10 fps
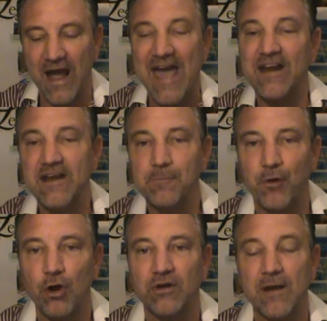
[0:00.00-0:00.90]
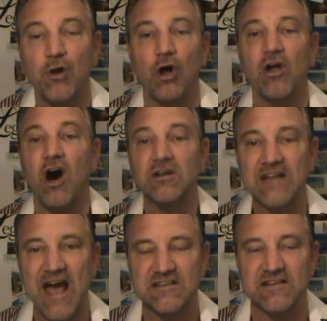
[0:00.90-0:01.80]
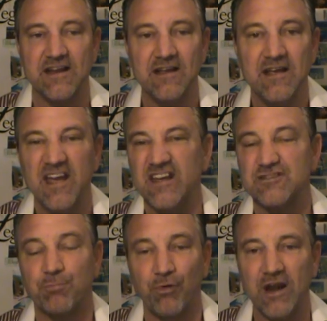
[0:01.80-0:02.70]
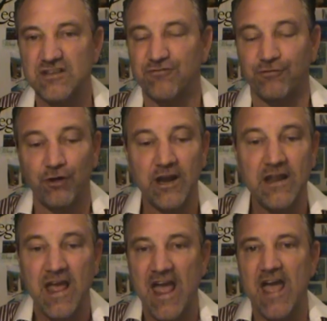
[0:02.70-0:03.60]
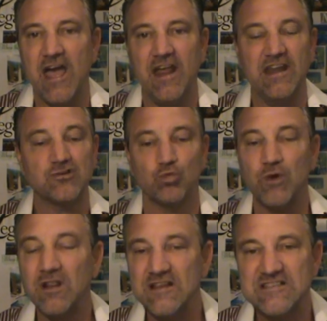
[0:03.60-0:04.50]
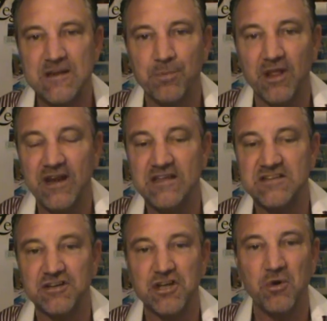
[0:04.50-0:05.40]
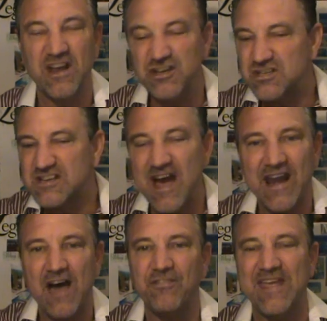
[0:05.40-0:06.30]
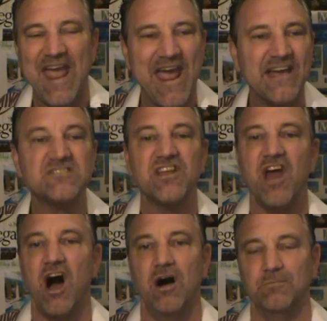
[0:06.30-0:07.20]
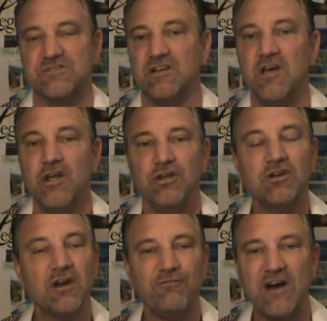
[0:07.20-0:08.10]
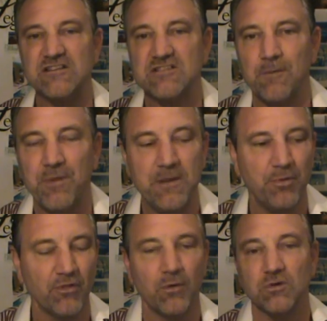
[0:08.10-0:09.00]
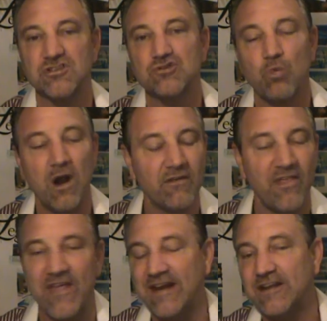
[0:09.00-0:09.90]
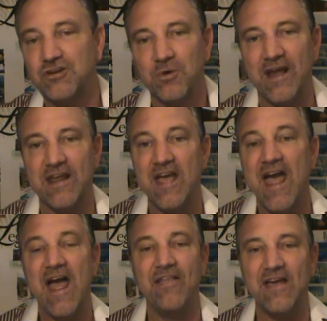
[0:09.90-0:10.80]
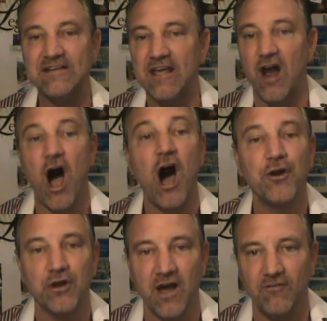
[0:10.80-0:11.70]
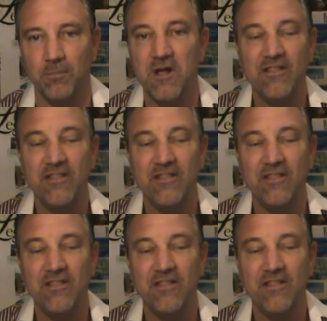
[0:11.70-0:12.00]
editing program called Audacity. It's free and it's really simple and easy to do, and you just cut out the ands and ums. You're going to find some people that will swear that they didn't do any and they did 100 of them.